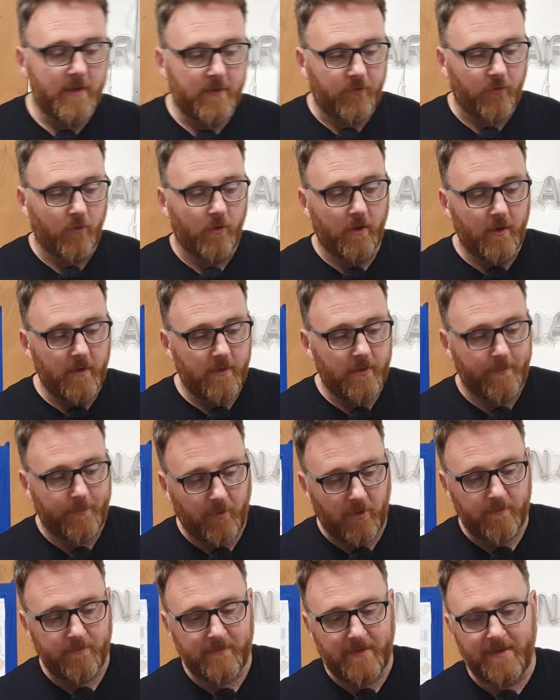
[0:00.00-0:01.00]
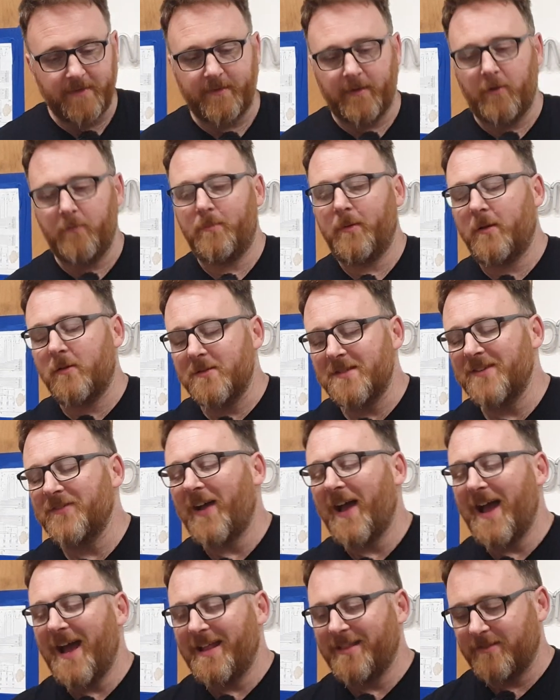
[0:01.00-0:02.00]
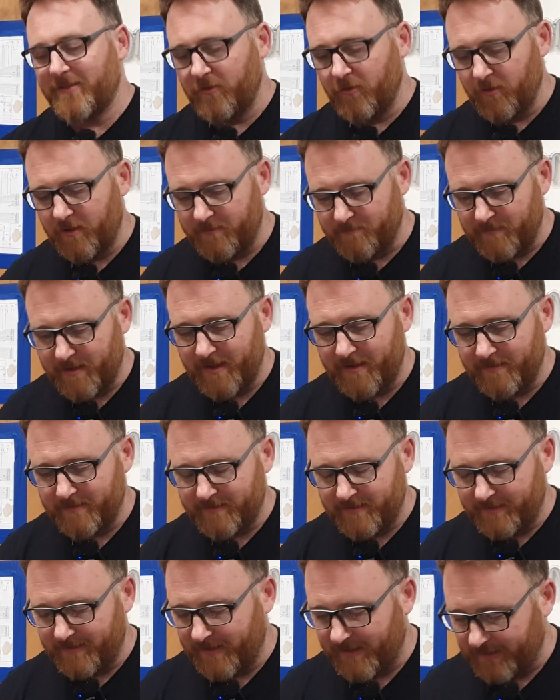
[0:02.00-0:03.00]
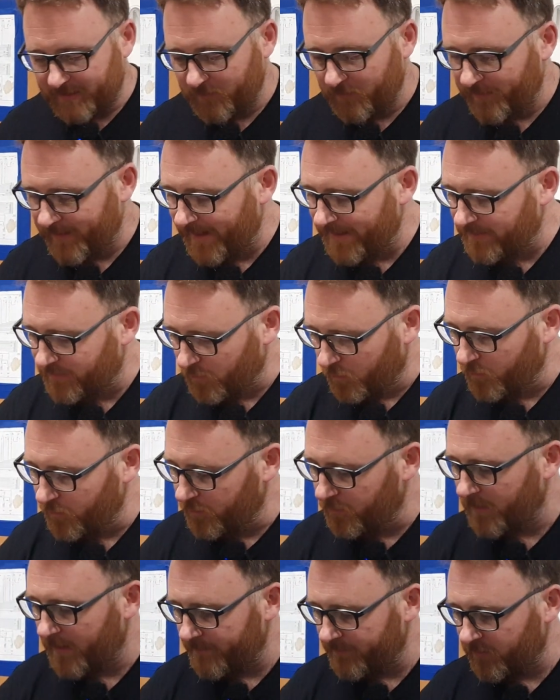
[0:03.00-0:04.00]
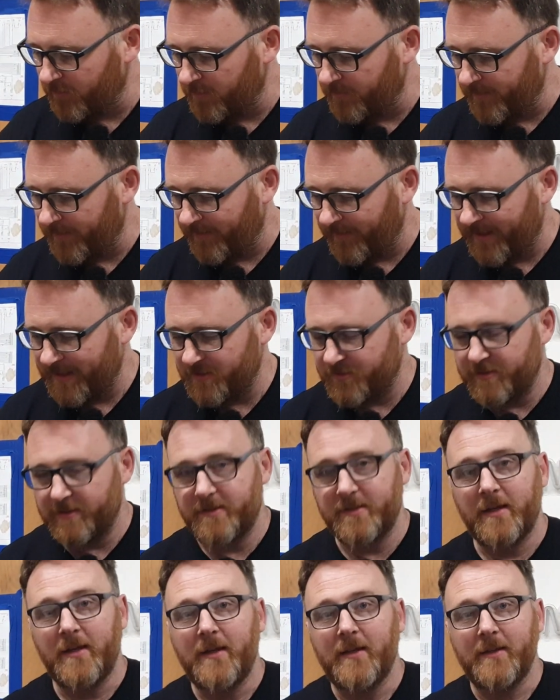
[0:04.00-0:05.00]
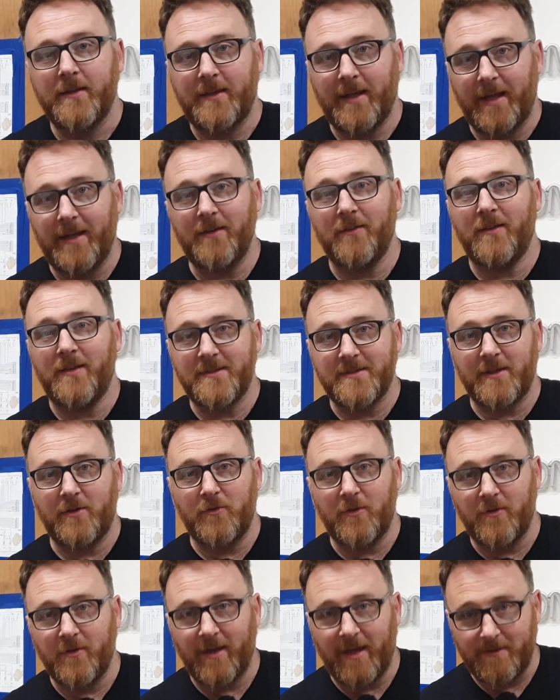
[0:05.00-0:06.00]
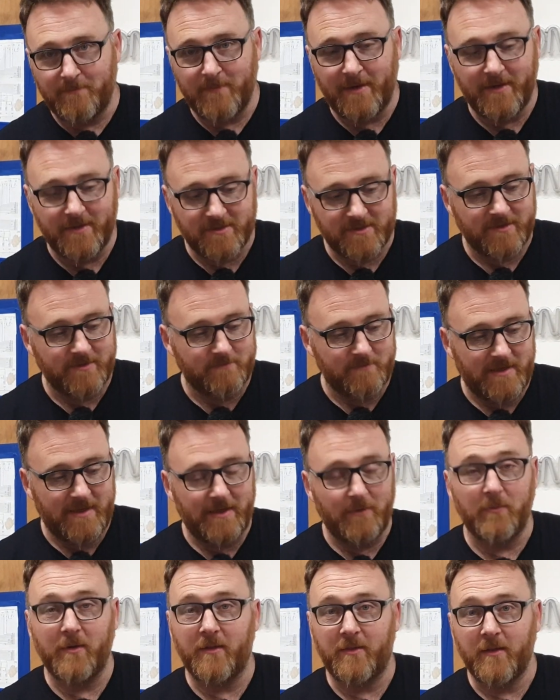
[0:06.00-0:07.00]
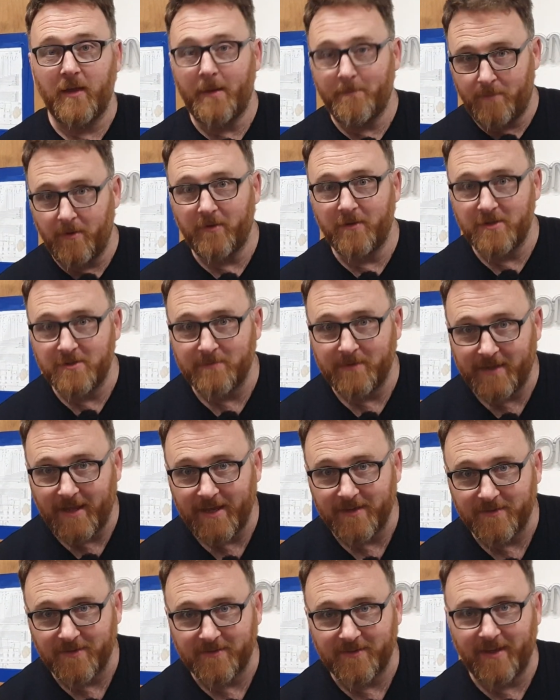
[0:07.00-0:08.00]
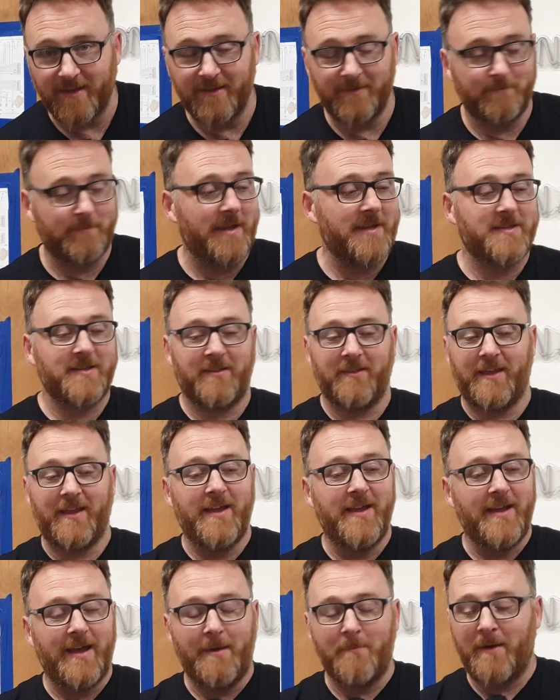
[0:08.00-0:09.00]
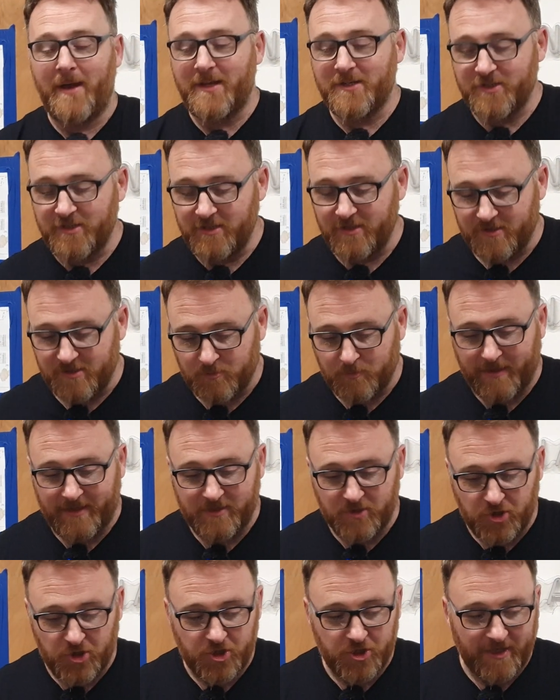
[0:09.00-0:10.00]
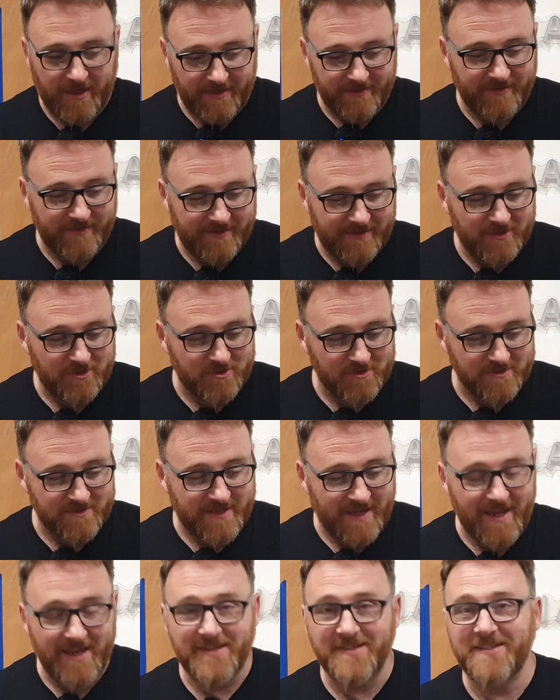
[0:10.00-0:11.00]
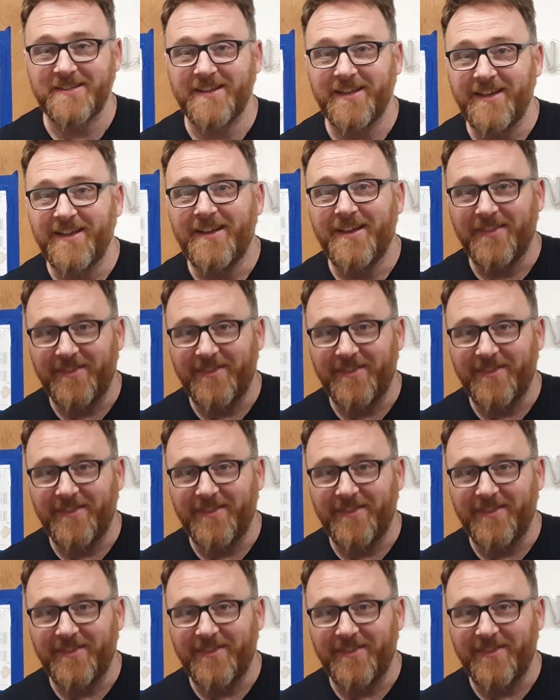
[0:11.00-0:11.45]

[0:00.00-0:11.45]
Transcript: So the problem is now, because I've had to admit to Daniel that I don't know what I'm doing with electrics, Daniel has now administered me with a punishment exercise. Basically, imagine you just went and shat in the teacher's desk.